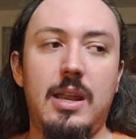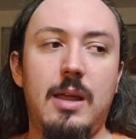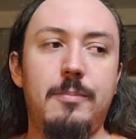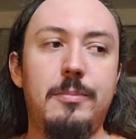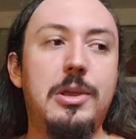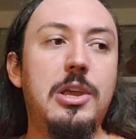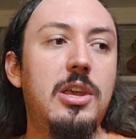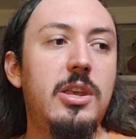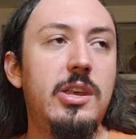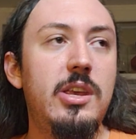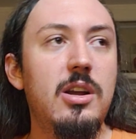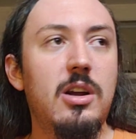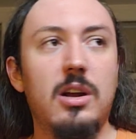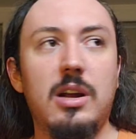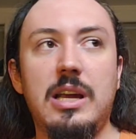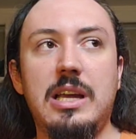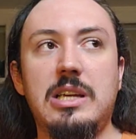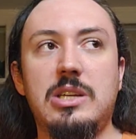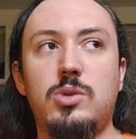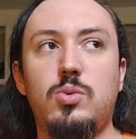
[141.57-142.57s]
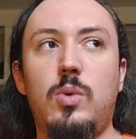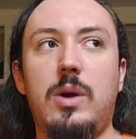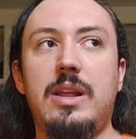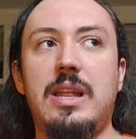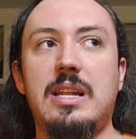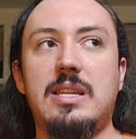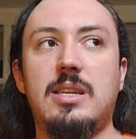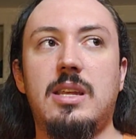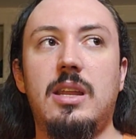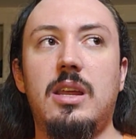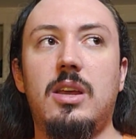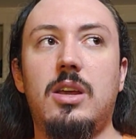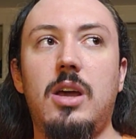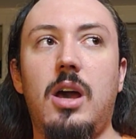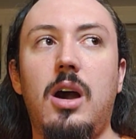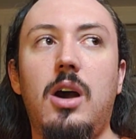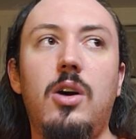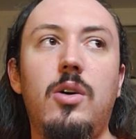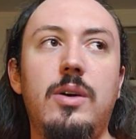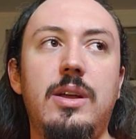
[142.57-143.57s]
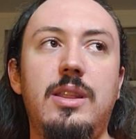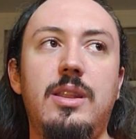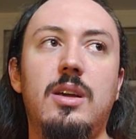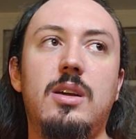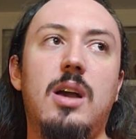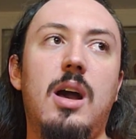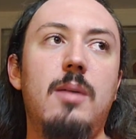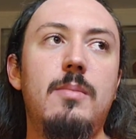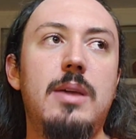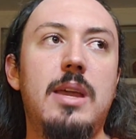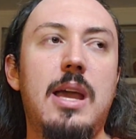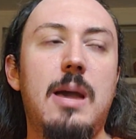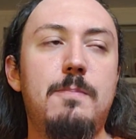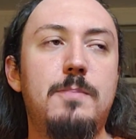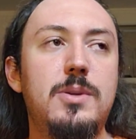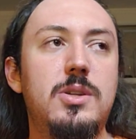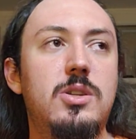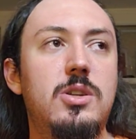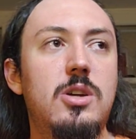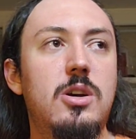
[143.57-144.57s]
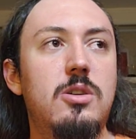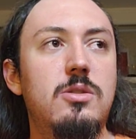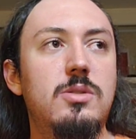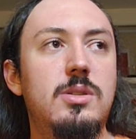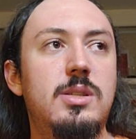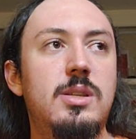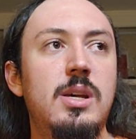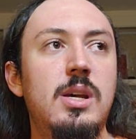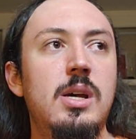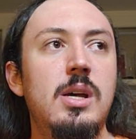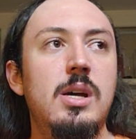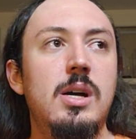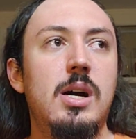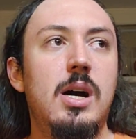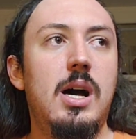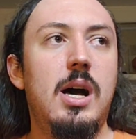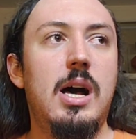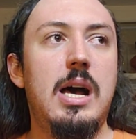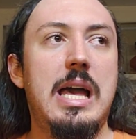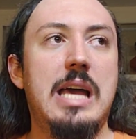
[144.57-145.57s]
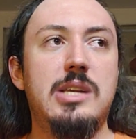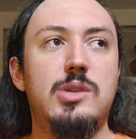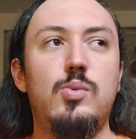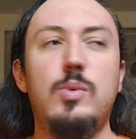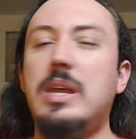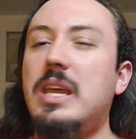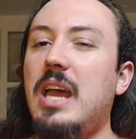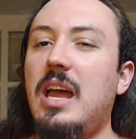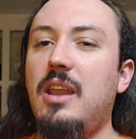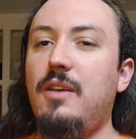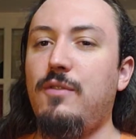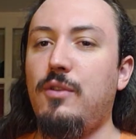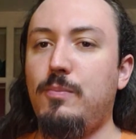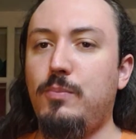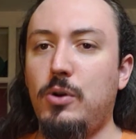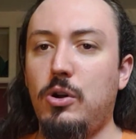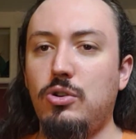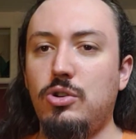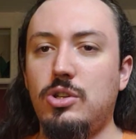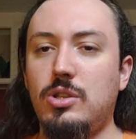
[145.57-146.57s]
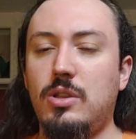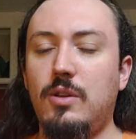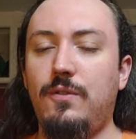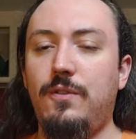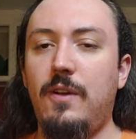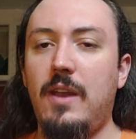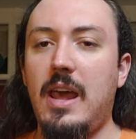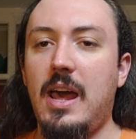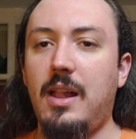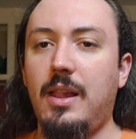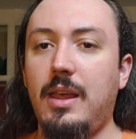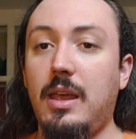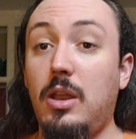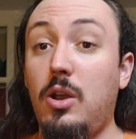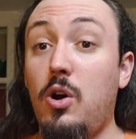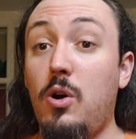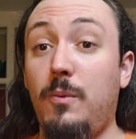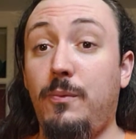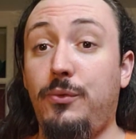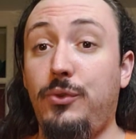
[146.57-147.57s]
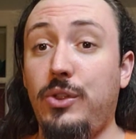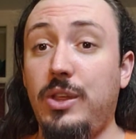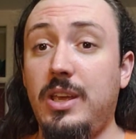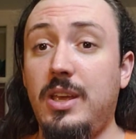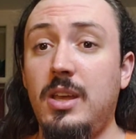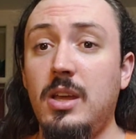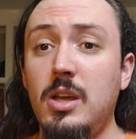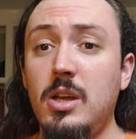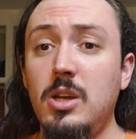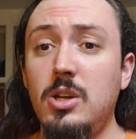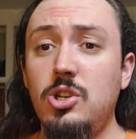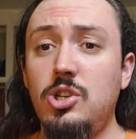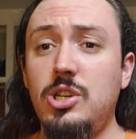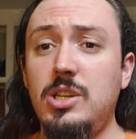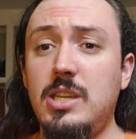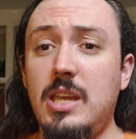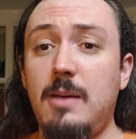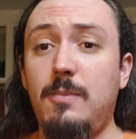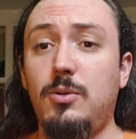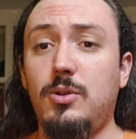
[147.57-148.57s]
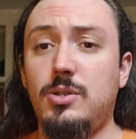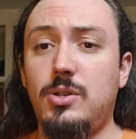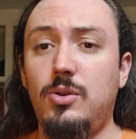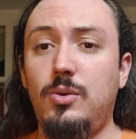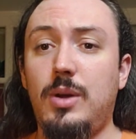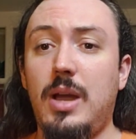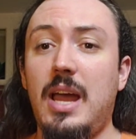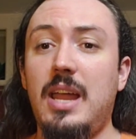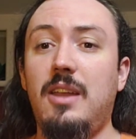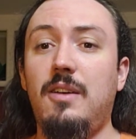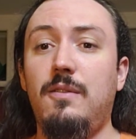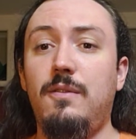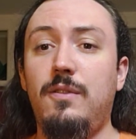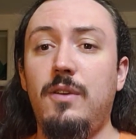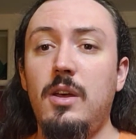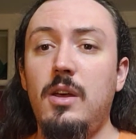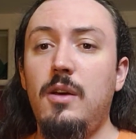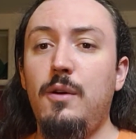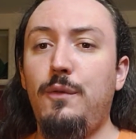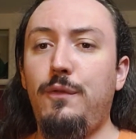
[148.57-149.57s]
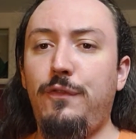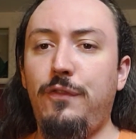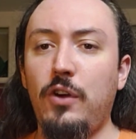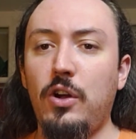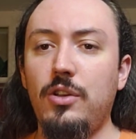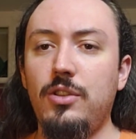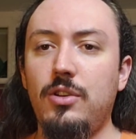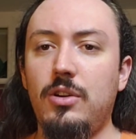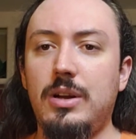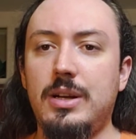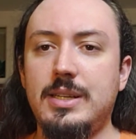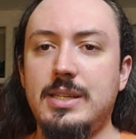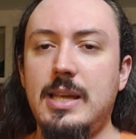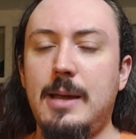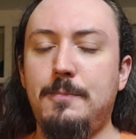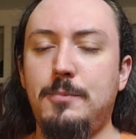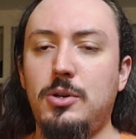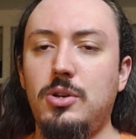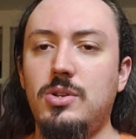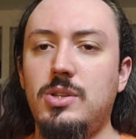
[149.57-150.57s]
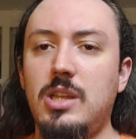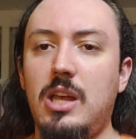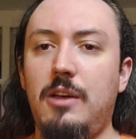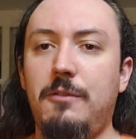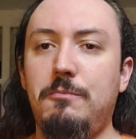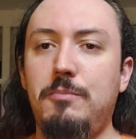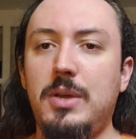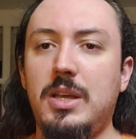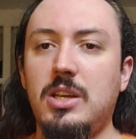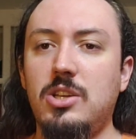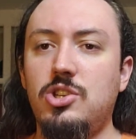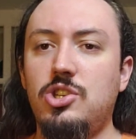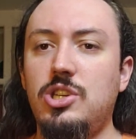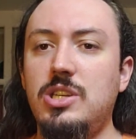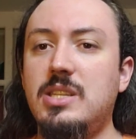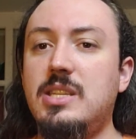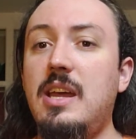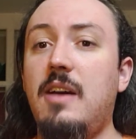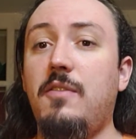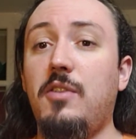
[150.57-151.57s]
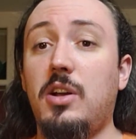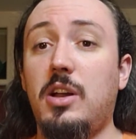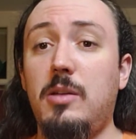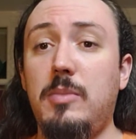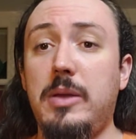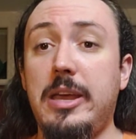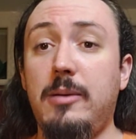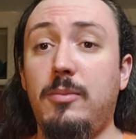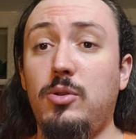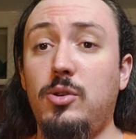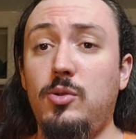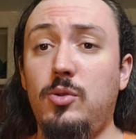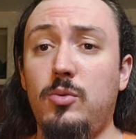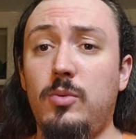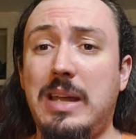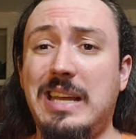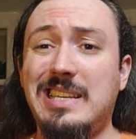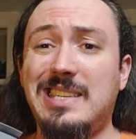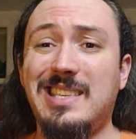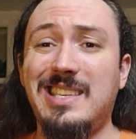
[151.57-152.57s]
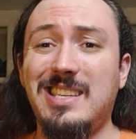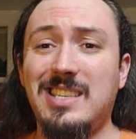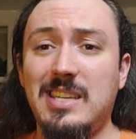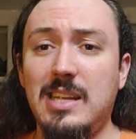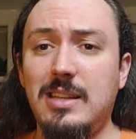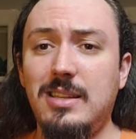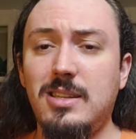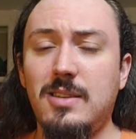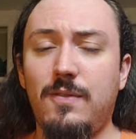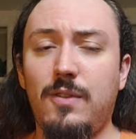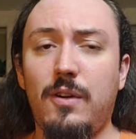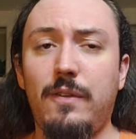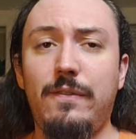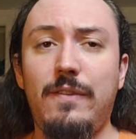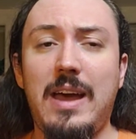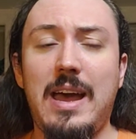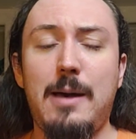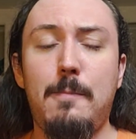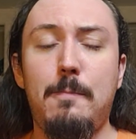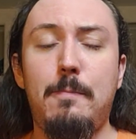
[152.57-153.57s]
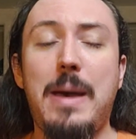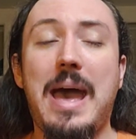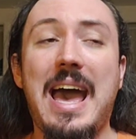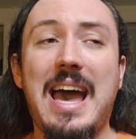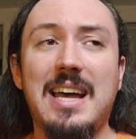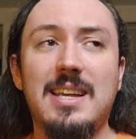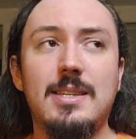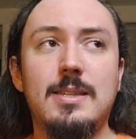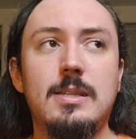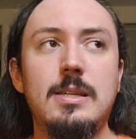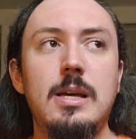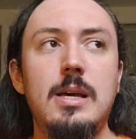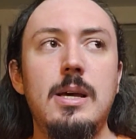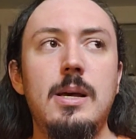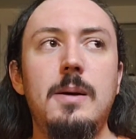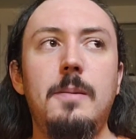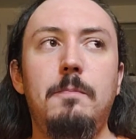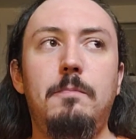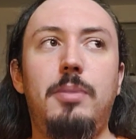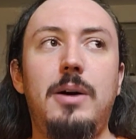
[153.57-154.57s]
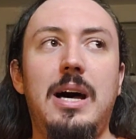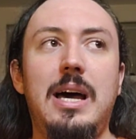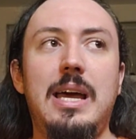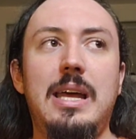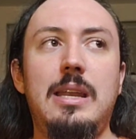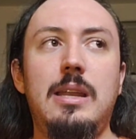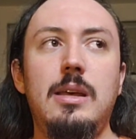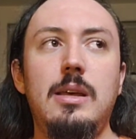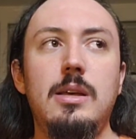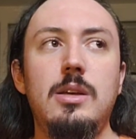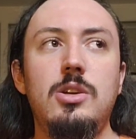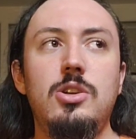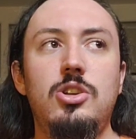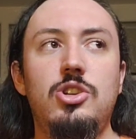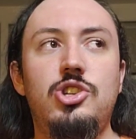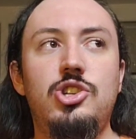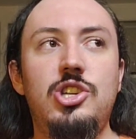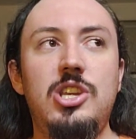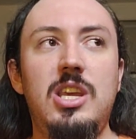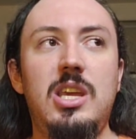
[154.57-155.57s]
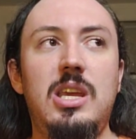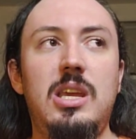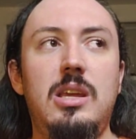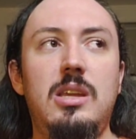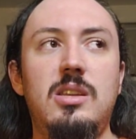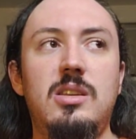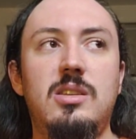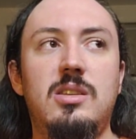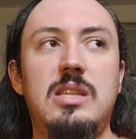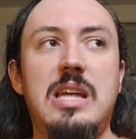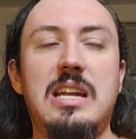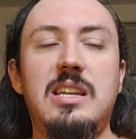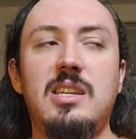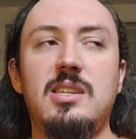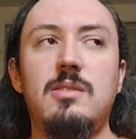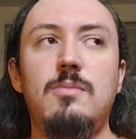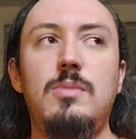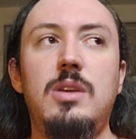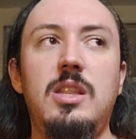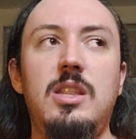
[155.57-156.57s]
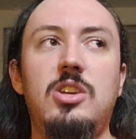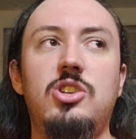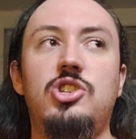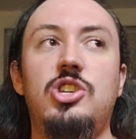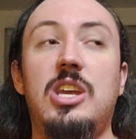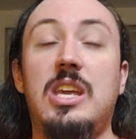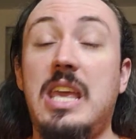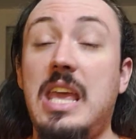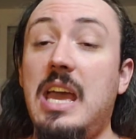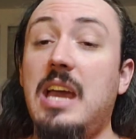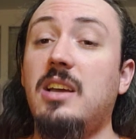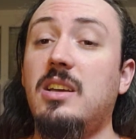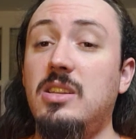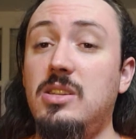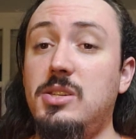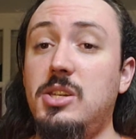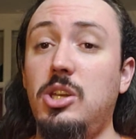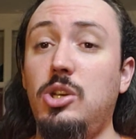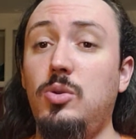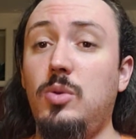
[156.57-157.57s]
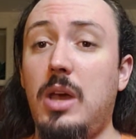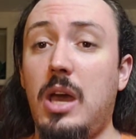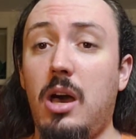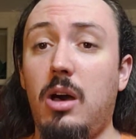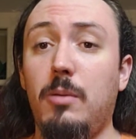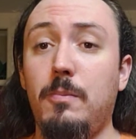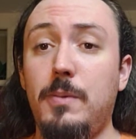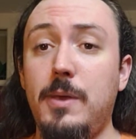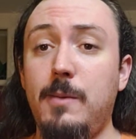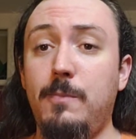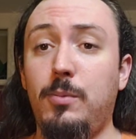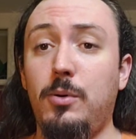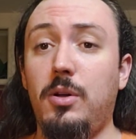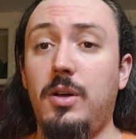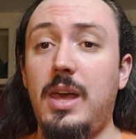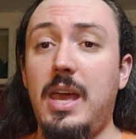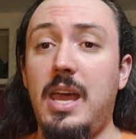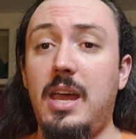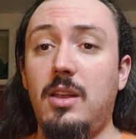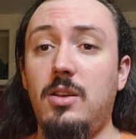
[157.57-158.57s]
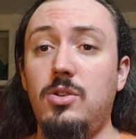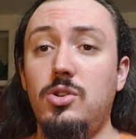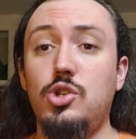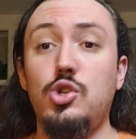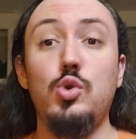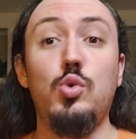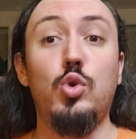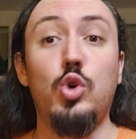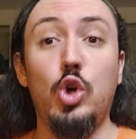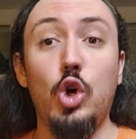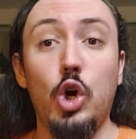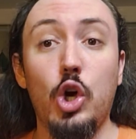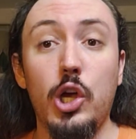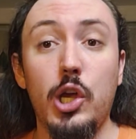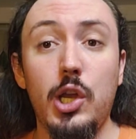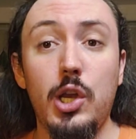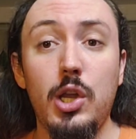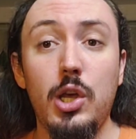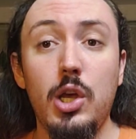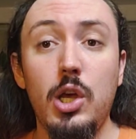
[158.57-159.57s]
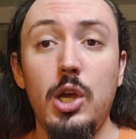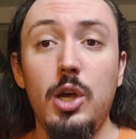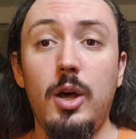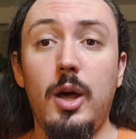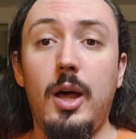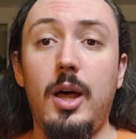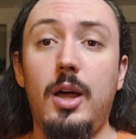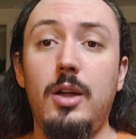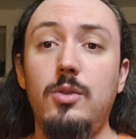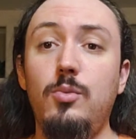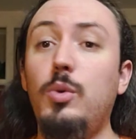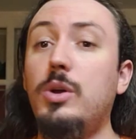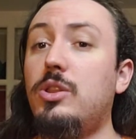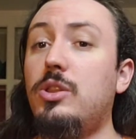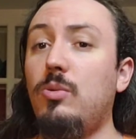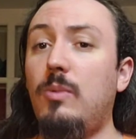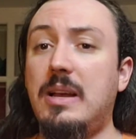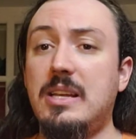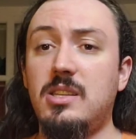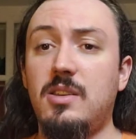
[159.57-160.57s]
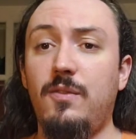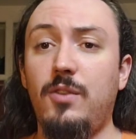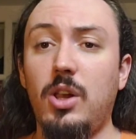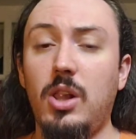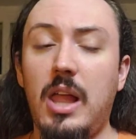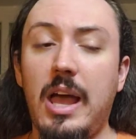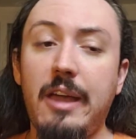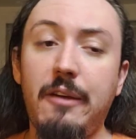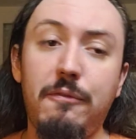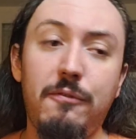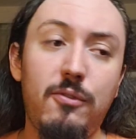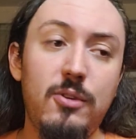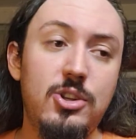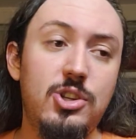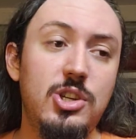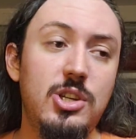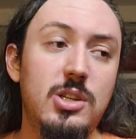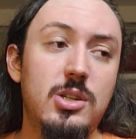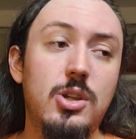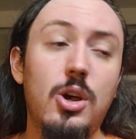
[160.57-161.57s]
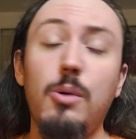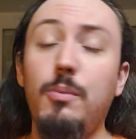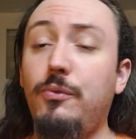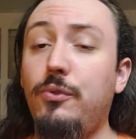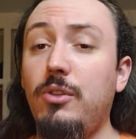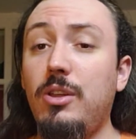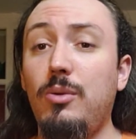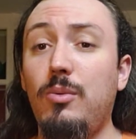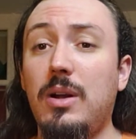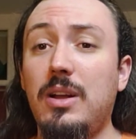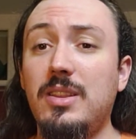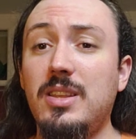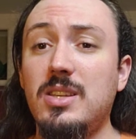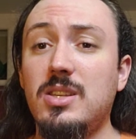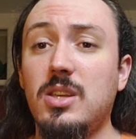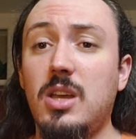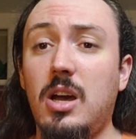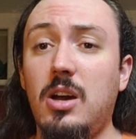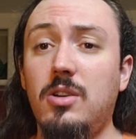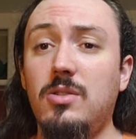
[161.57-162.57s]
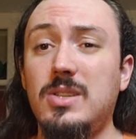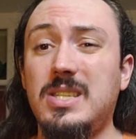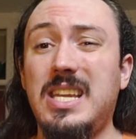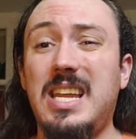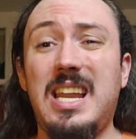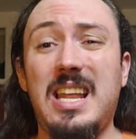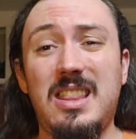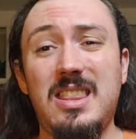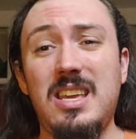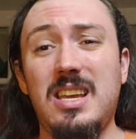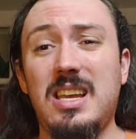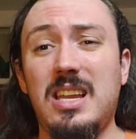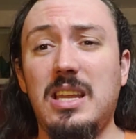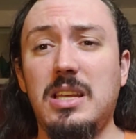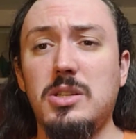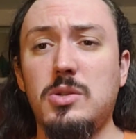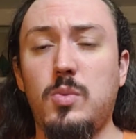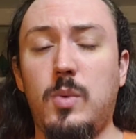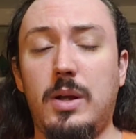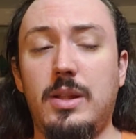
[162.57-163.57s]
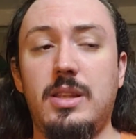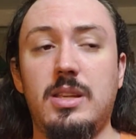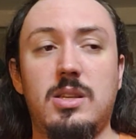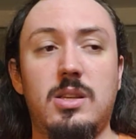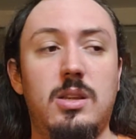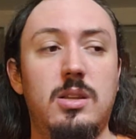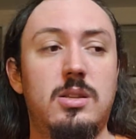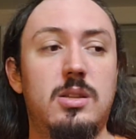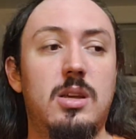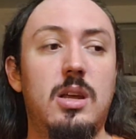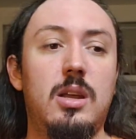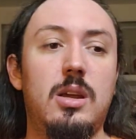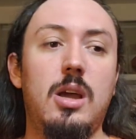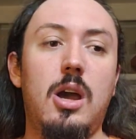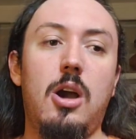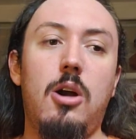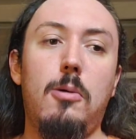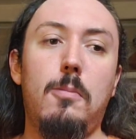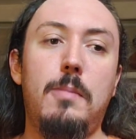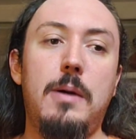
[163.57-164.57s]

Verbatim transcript: And I'm curious where that's going to go in the coming episodes uh, as we kind of approach the finale. And hopefully she's able to kind of further accept herself because she's never going to be able to erase the sins of her past. But she that doesn't mean that she can't continue to help people and do good uh, with the rest of her life, which is hopefully where this goes. And I think it is where this is going to go.